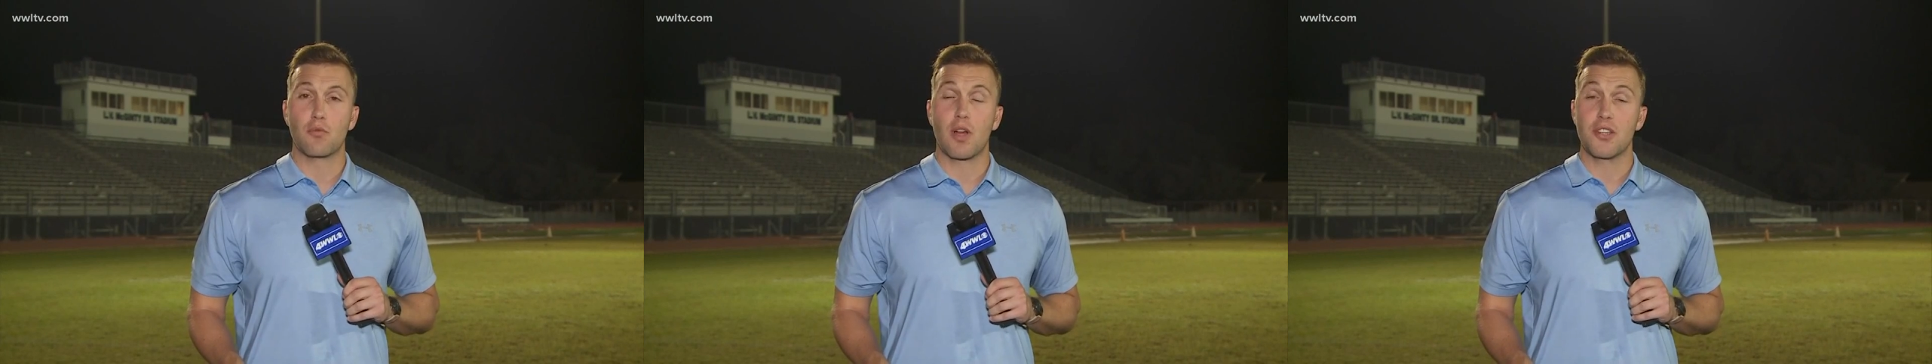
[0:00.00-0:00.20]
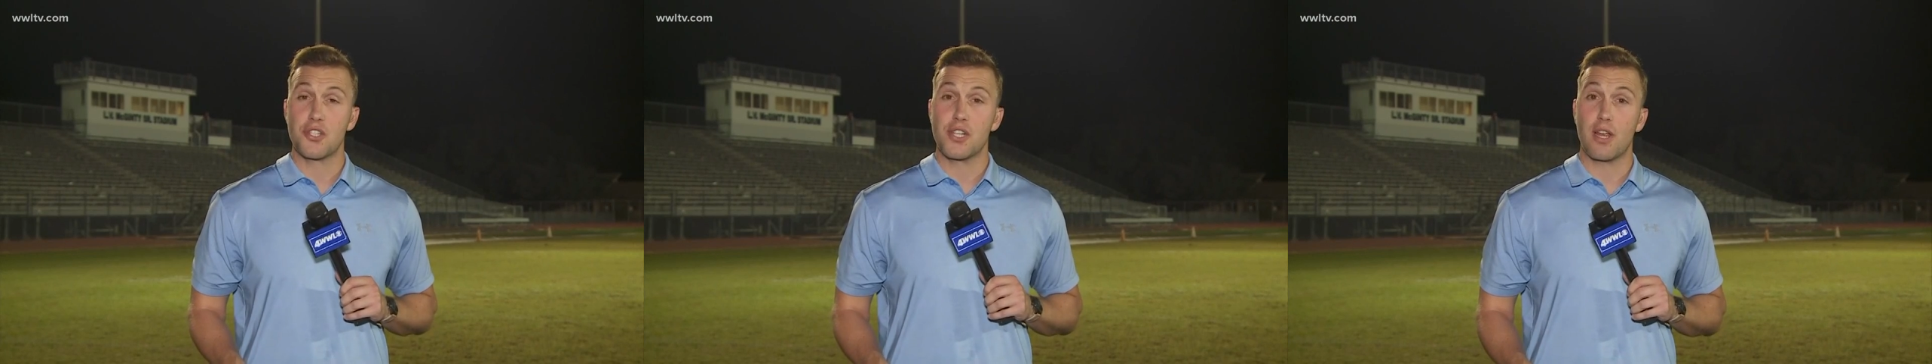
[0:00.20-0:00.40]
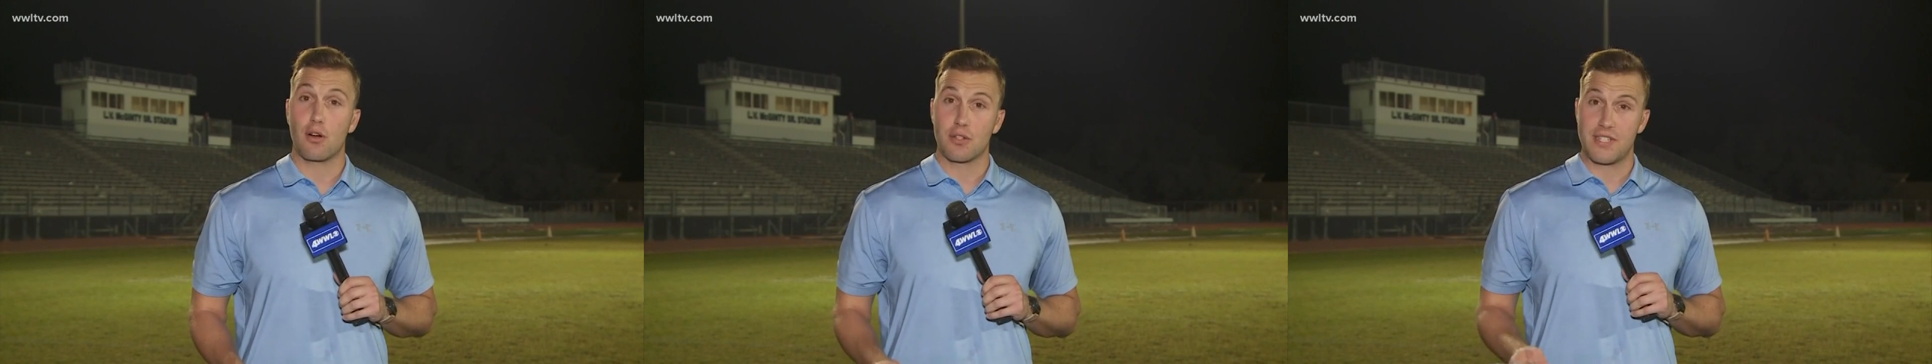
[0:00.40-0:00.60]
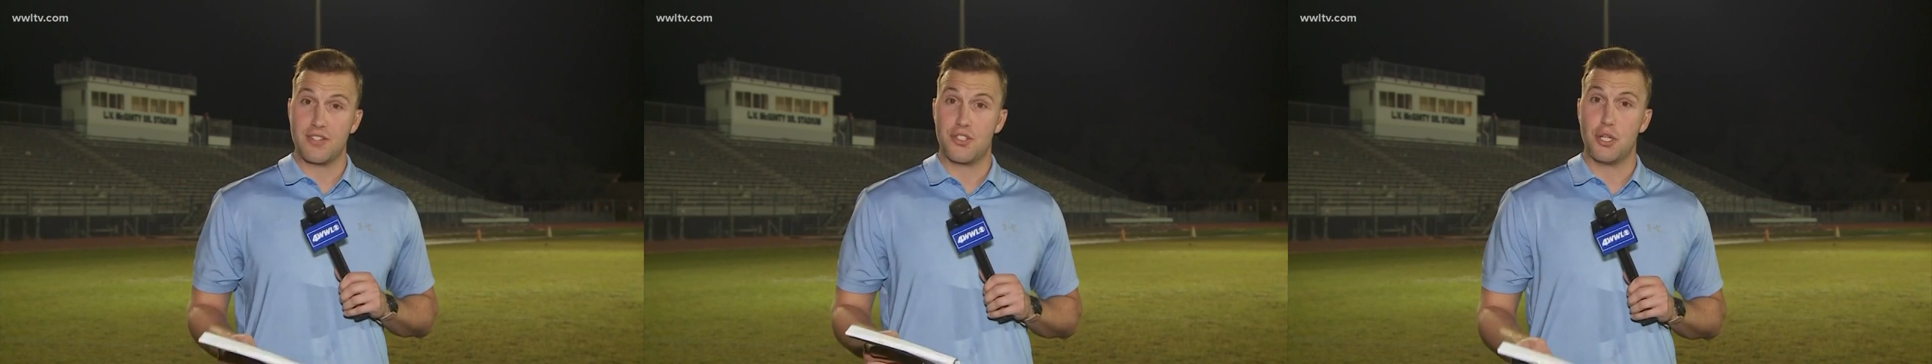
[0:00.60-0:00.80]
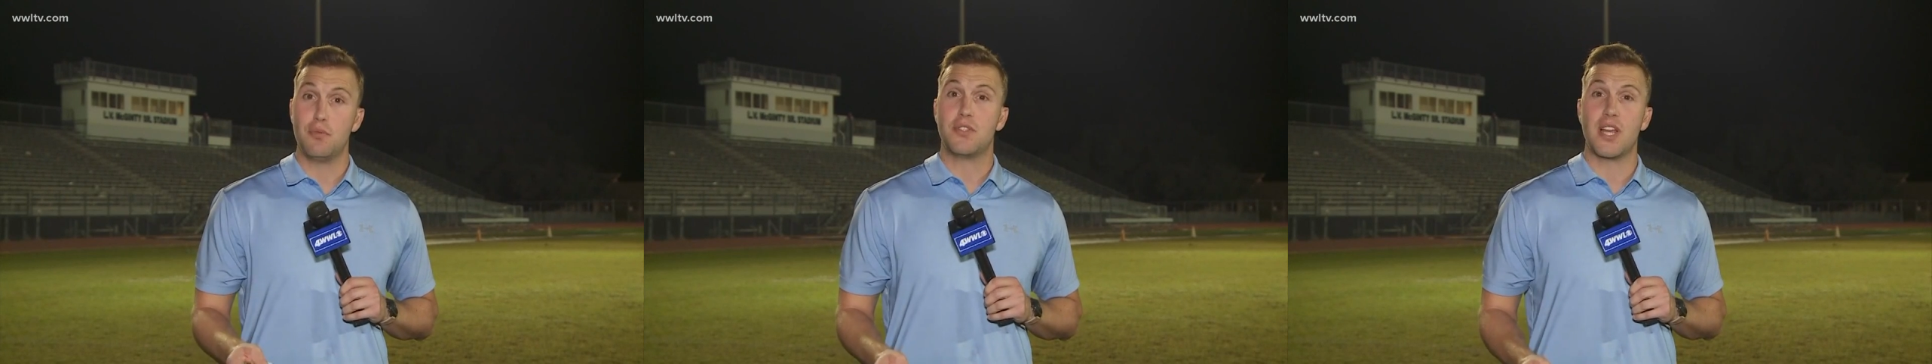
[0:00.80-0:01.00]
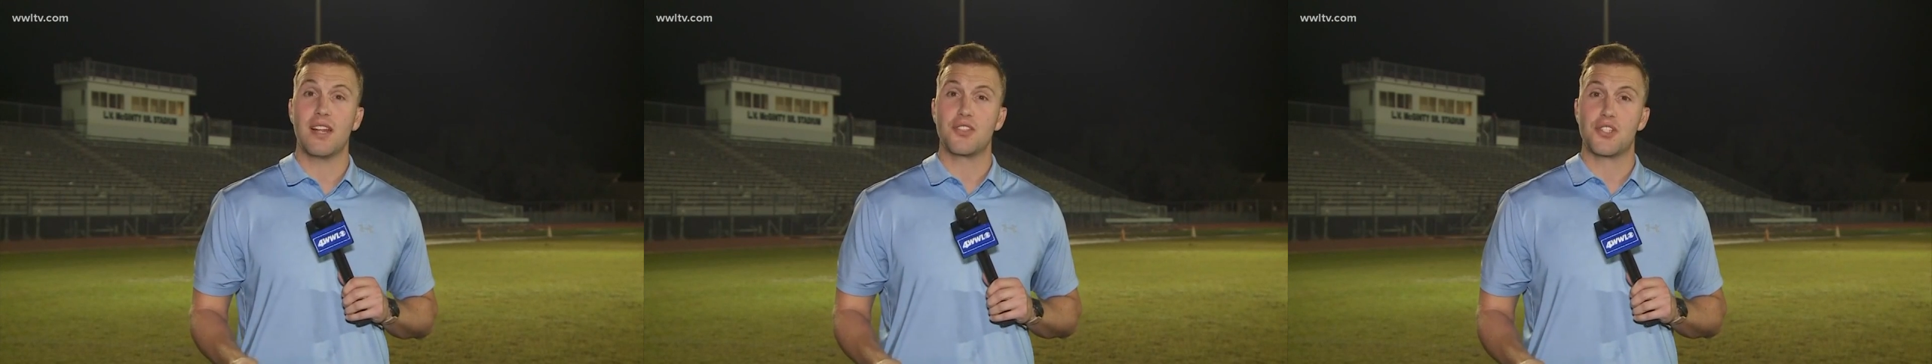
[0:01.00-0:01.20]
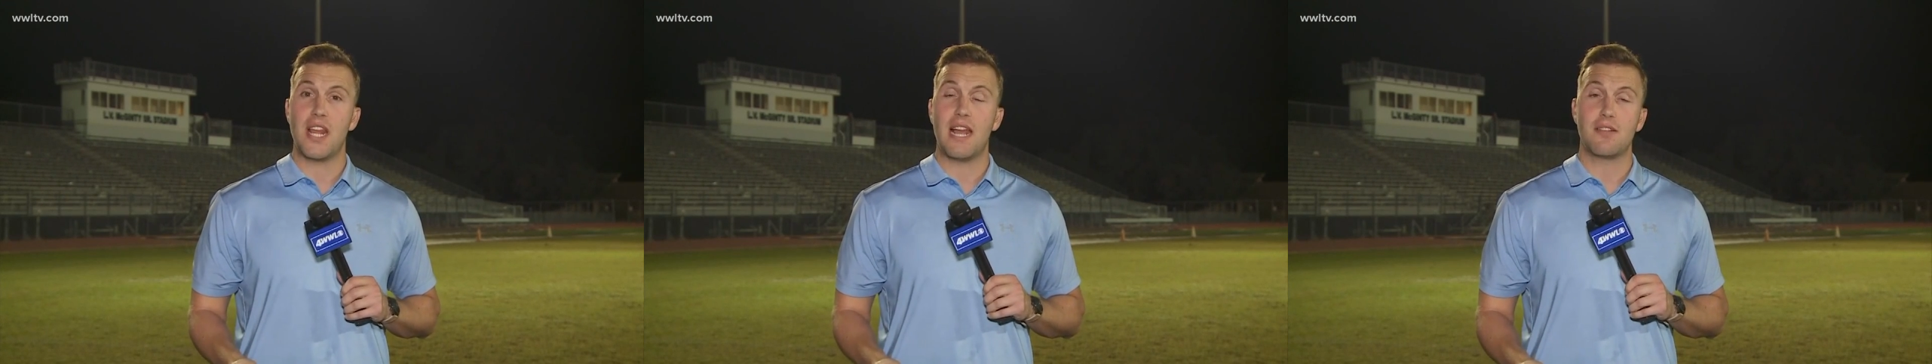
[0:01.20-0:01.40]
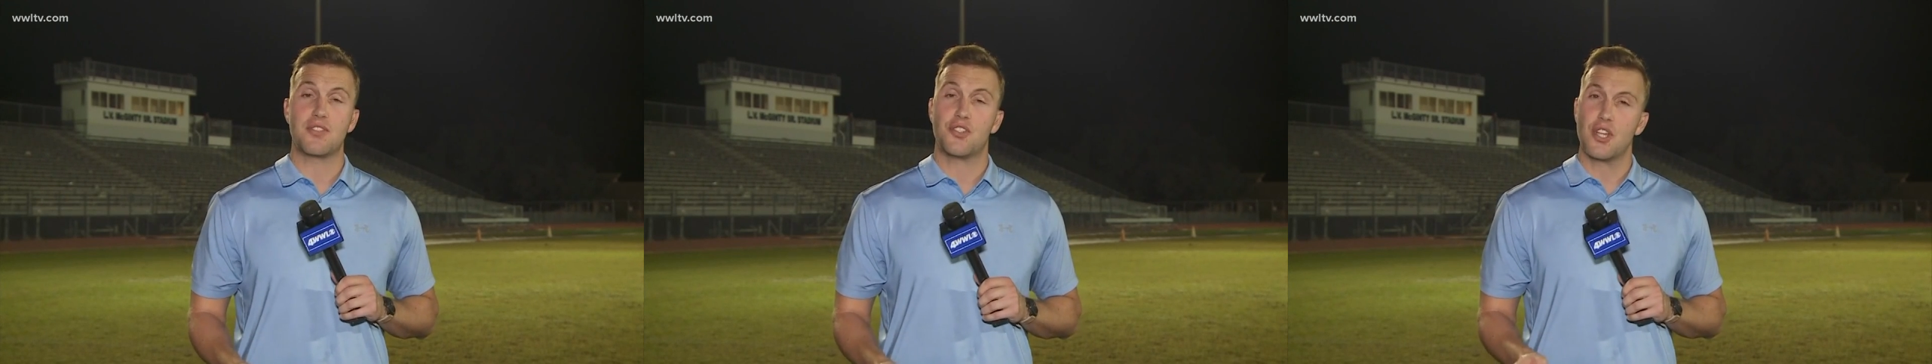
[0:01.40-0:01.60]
rushing yards and two touchdowns.